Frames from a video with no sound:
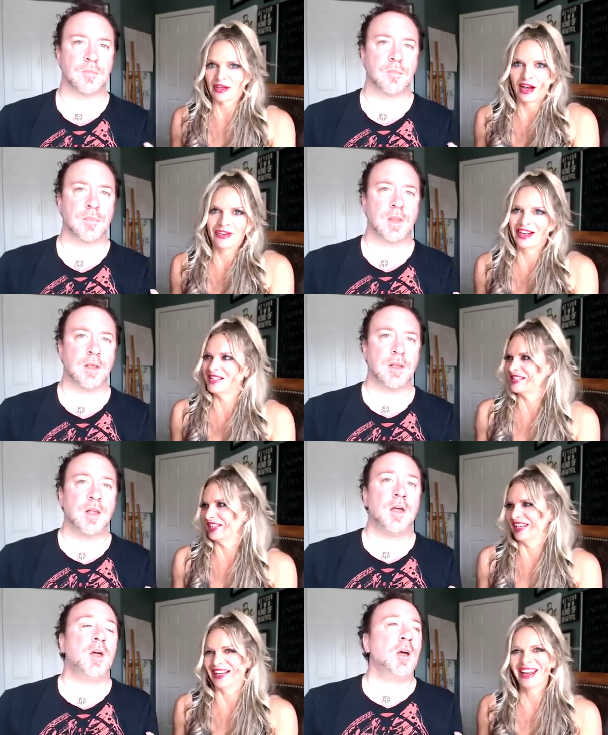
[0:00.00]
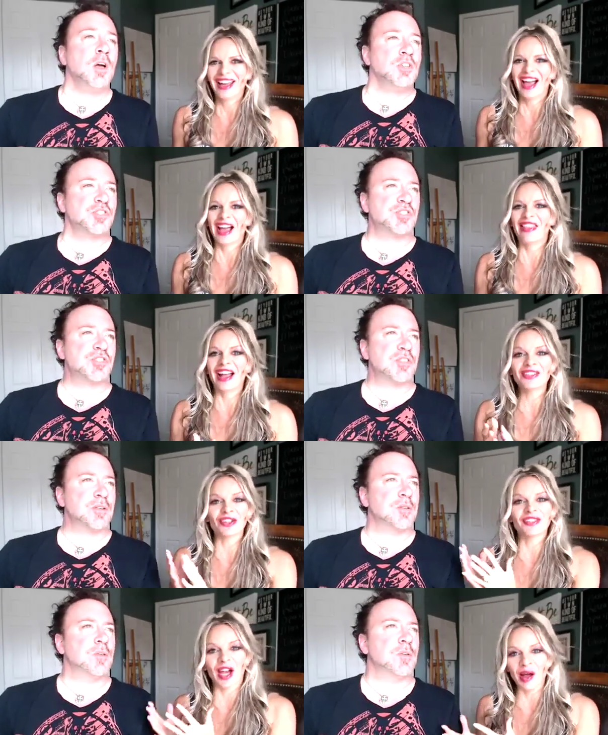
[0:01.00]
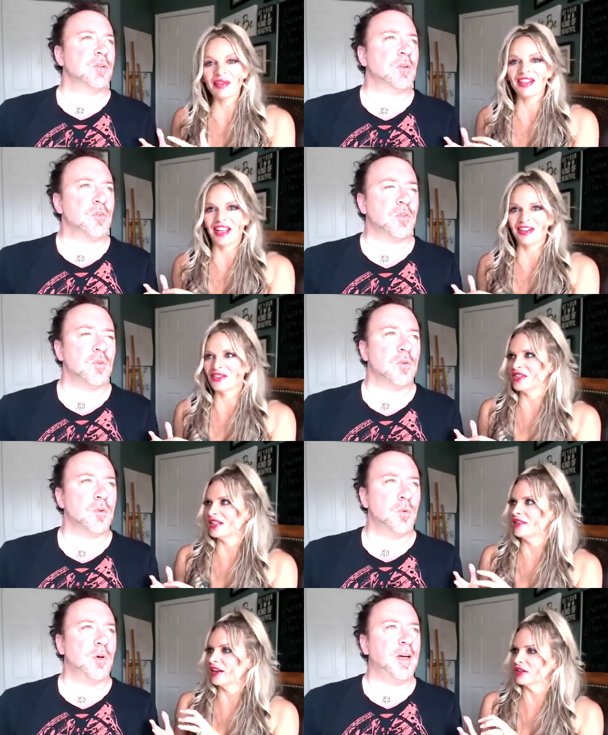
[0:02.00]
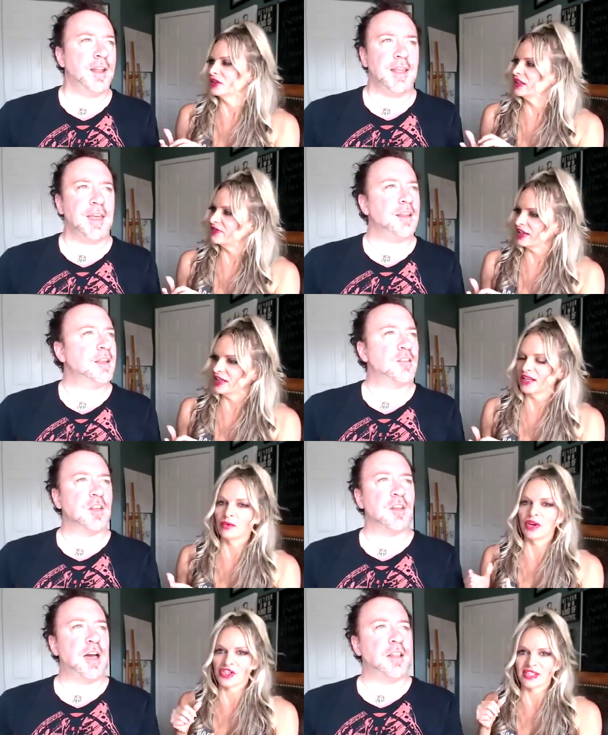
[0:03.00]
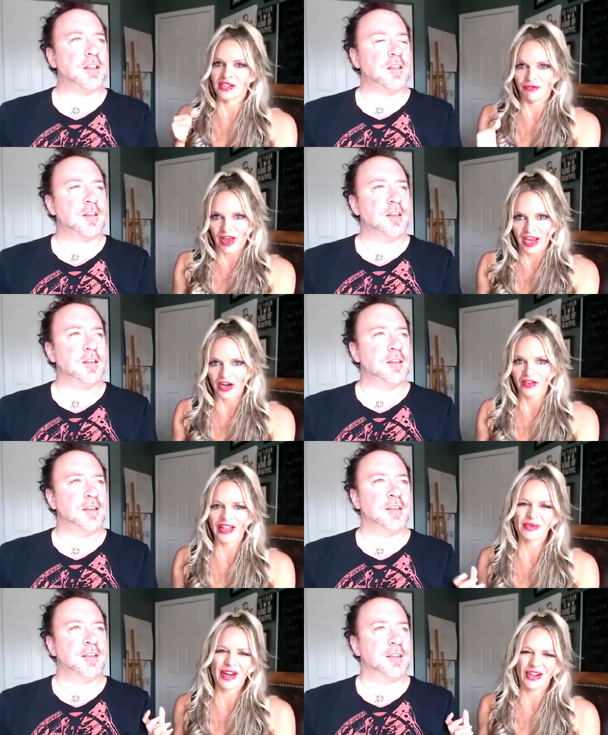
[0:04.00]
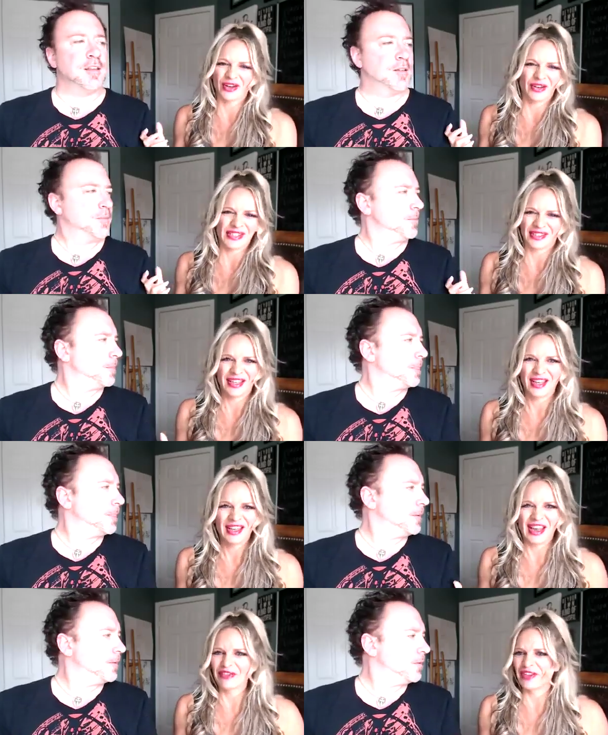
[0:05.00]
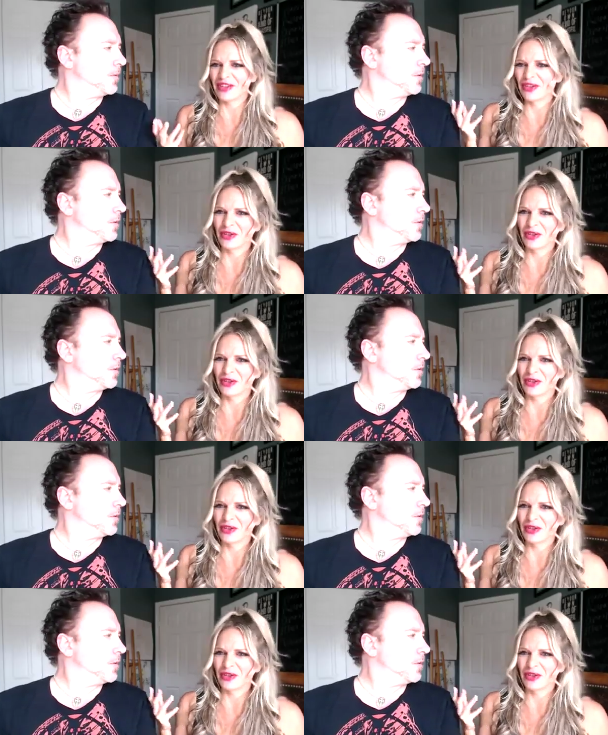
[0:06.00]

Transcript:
Speaker 1: obviously. and that's your dominant energy that well, you live again, in, a, which I, is the fire. That's why you're always, everything you do